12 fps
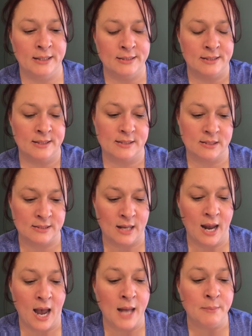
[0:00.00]
into this because
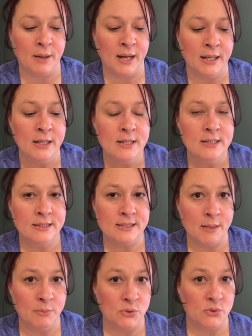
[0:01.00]
I had my
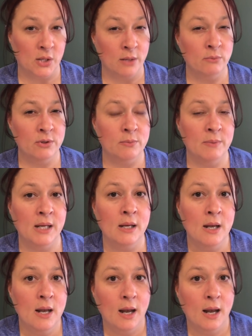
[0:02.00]
disabled son with me,